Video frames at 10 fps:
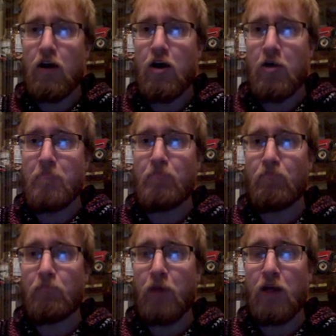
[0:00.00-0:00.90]
Um,
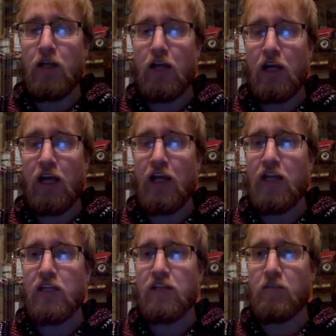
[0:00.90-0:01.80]
but again,
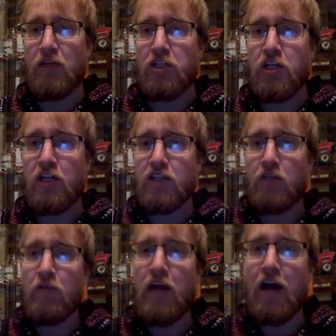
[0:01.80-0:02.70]
he's the best chance
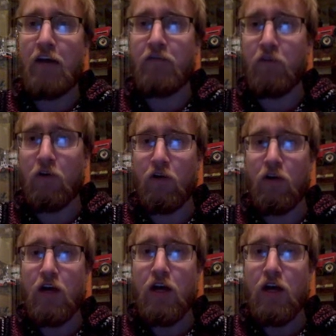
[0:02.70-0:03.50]
that we have for,